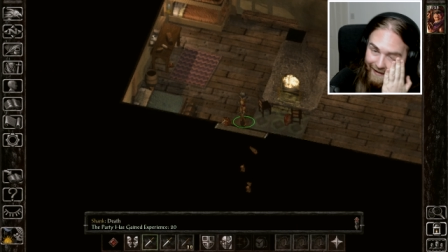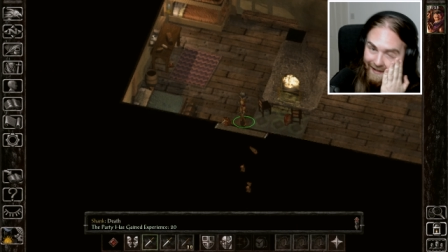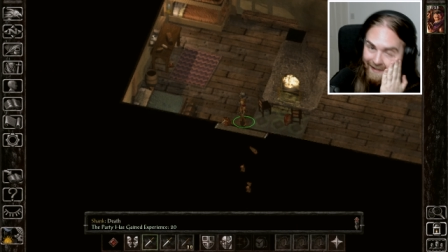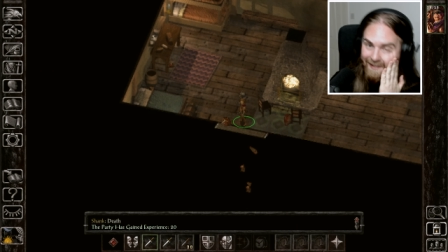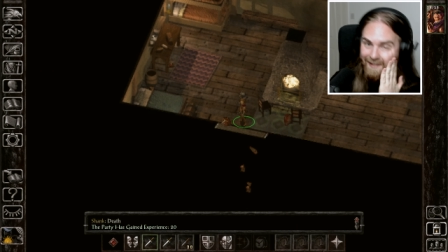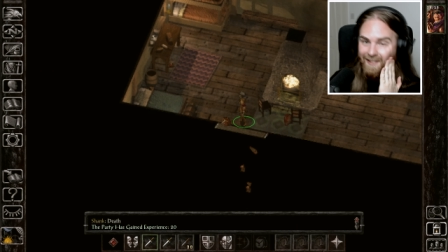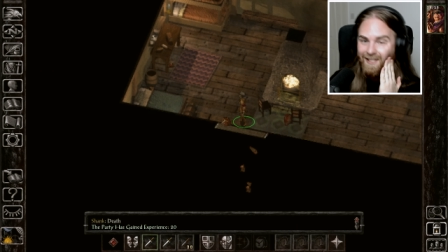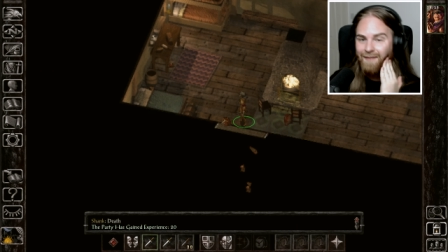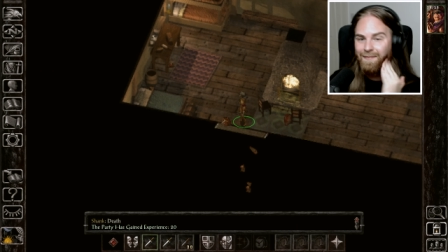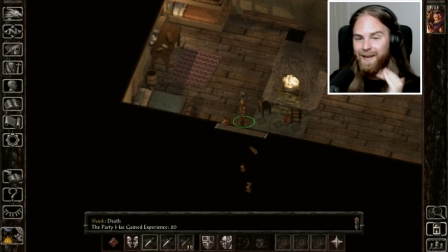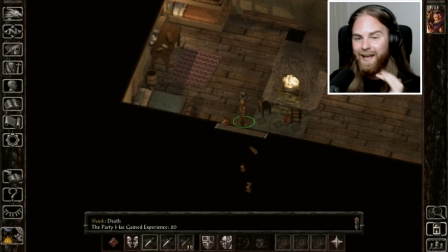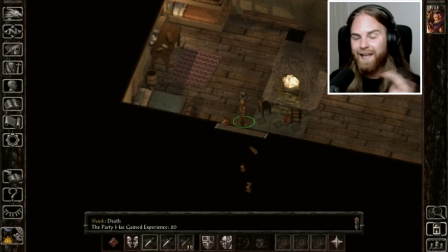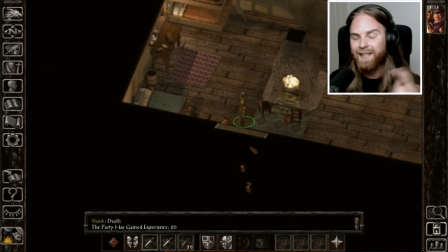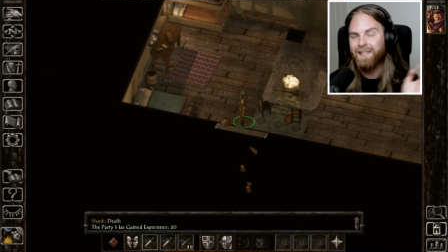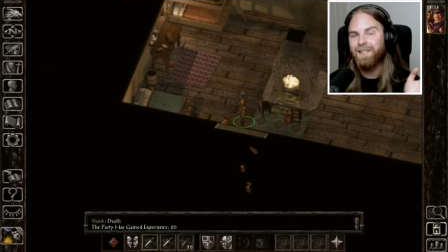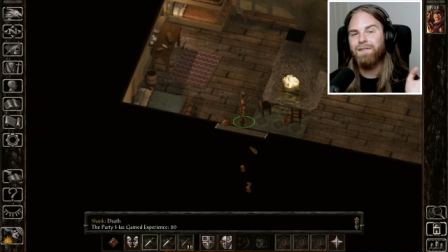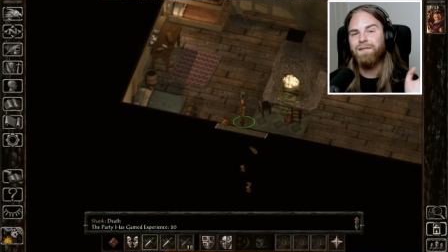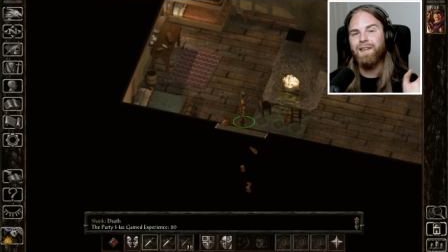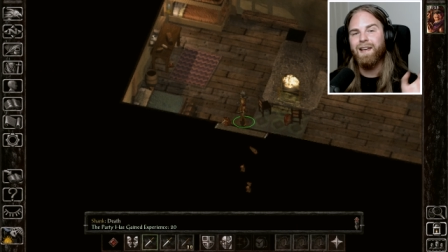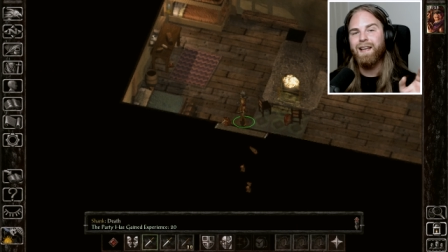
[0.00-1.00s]
this is the
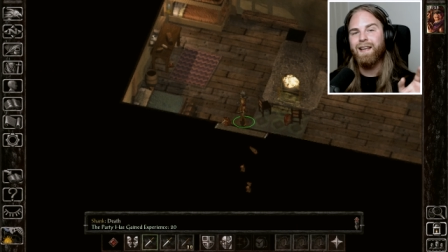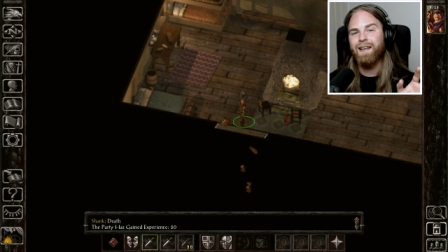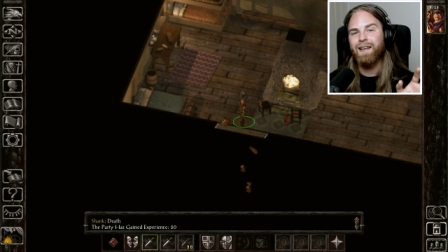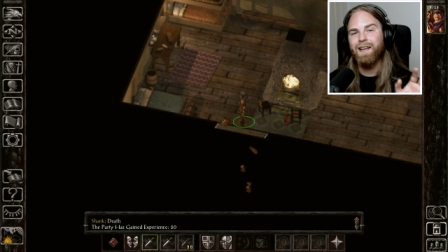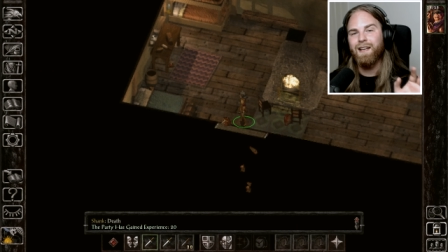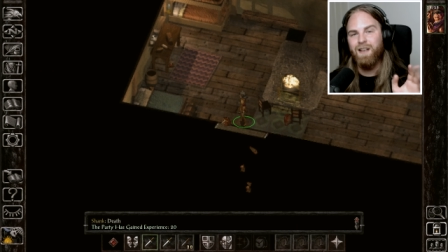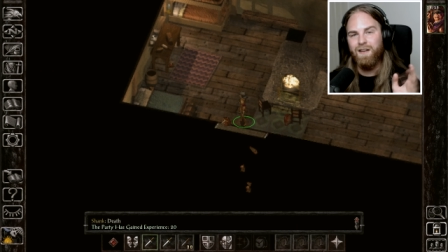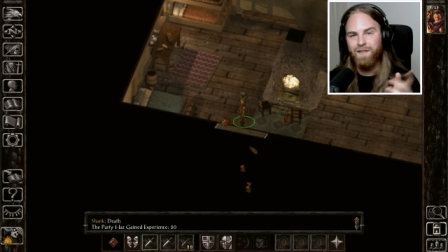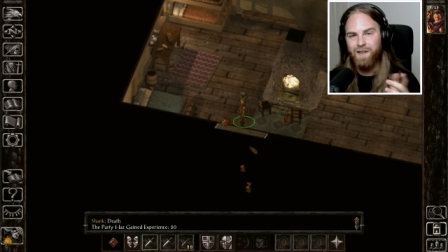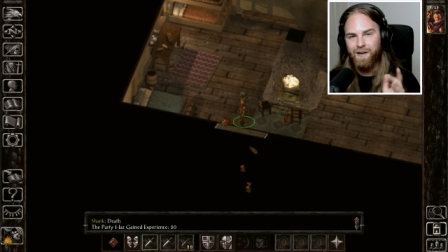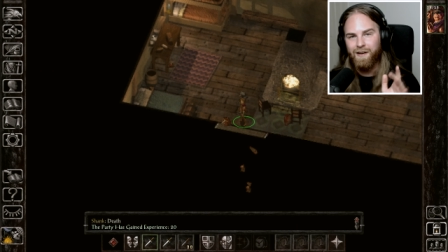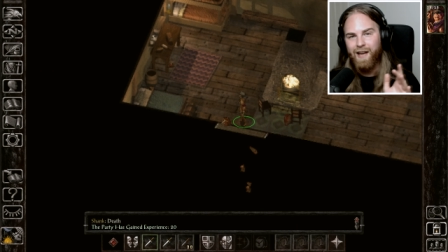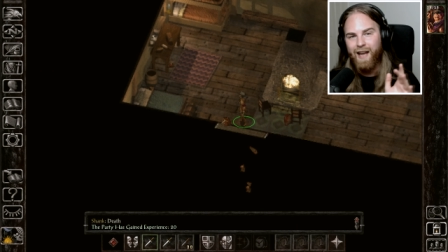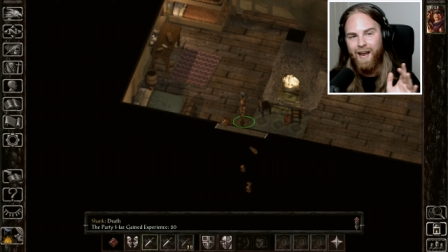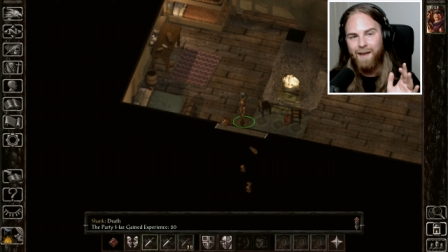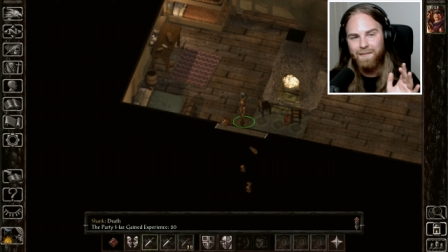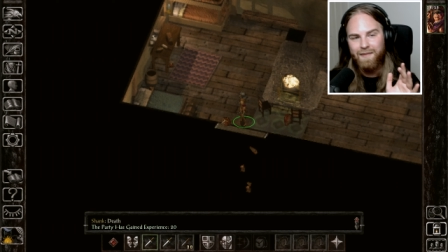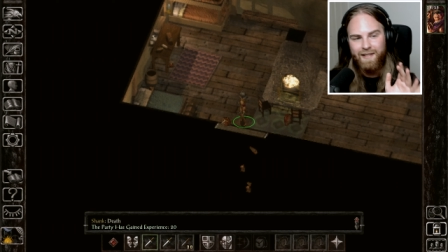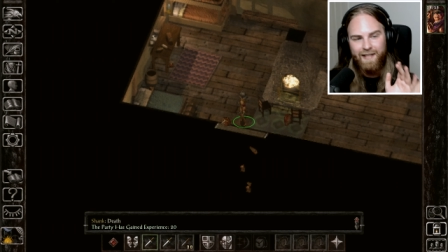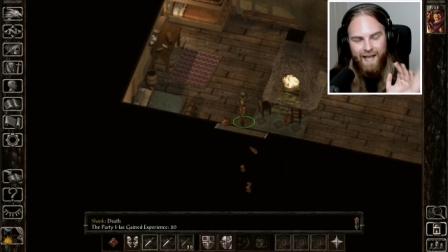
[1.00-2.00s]
best thing in video
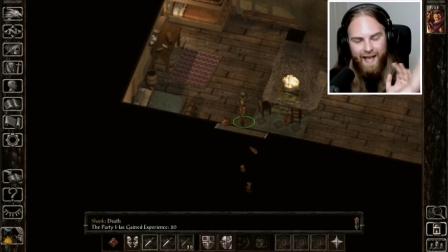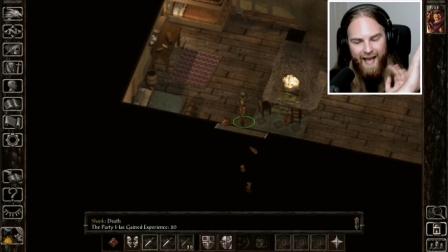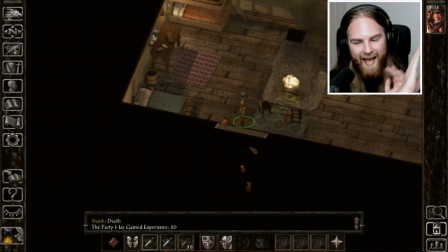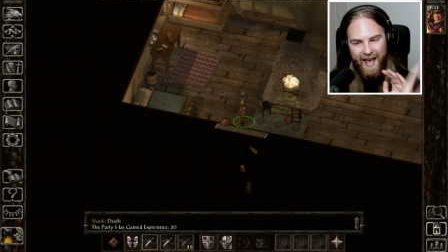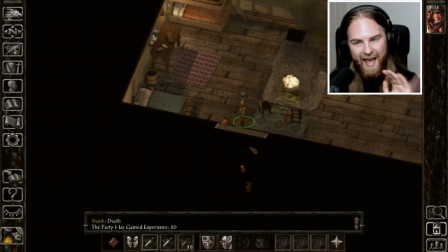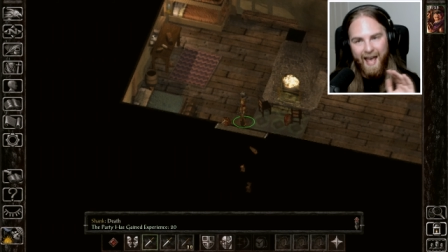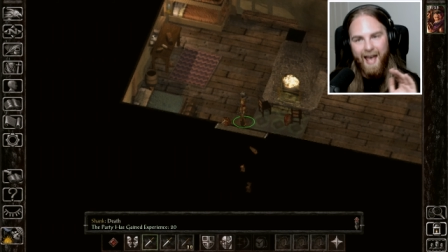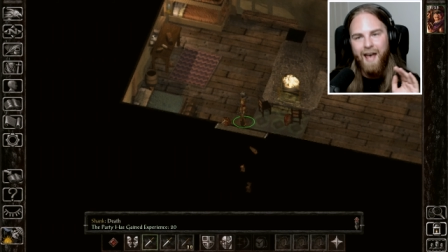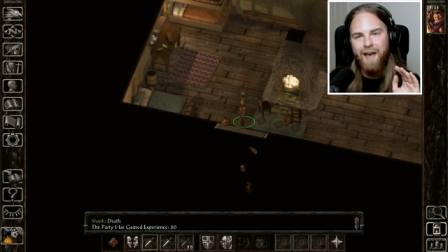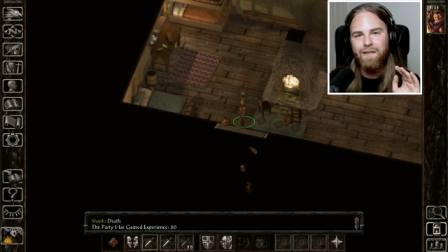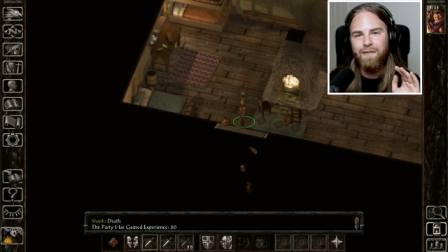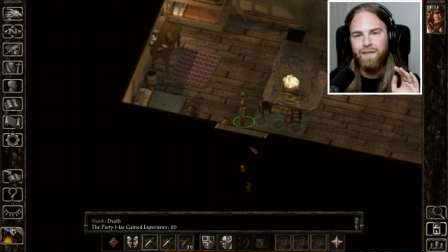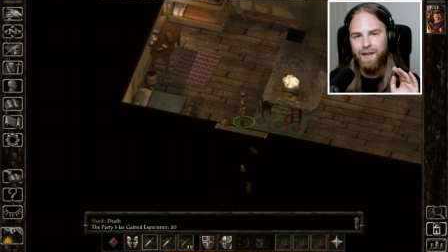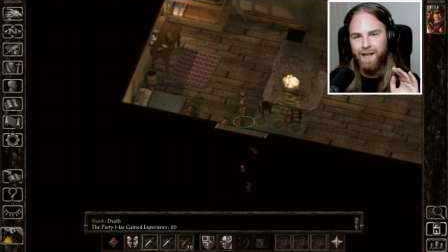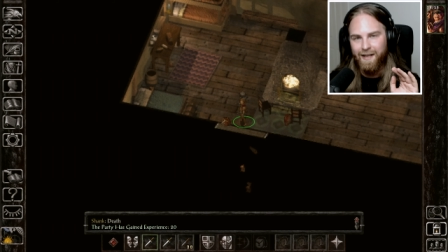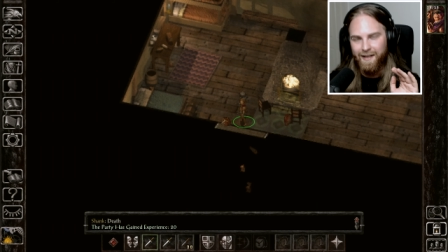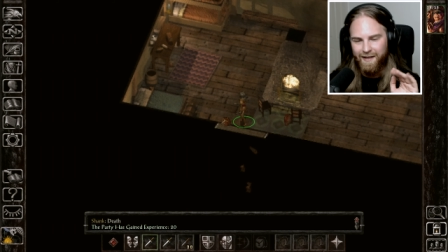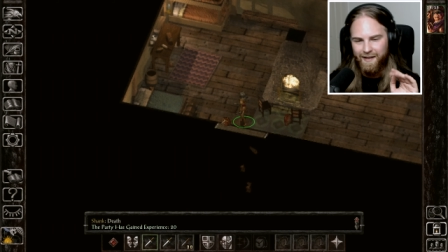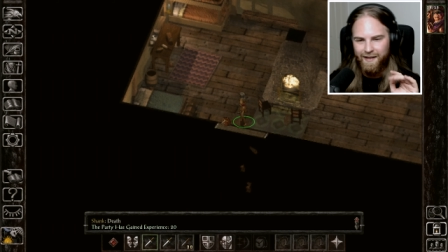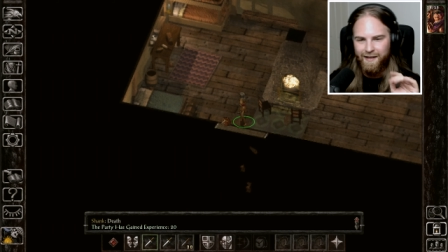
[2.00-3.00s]
games
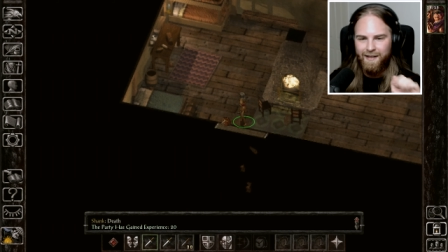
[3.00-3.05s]
ever.